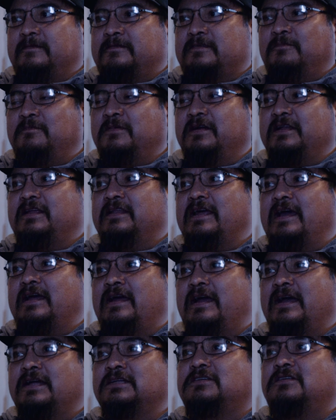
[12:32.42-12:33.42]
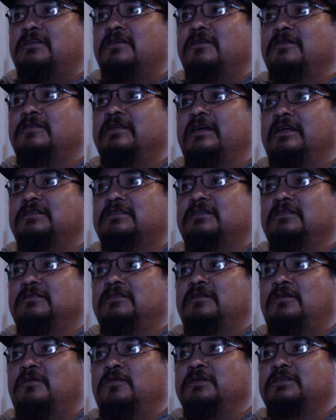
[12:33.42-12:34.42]
somebody that has learned that
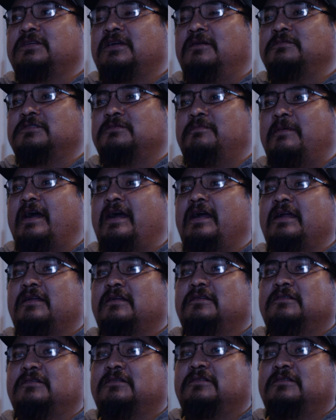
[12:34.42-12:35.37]
always comes back.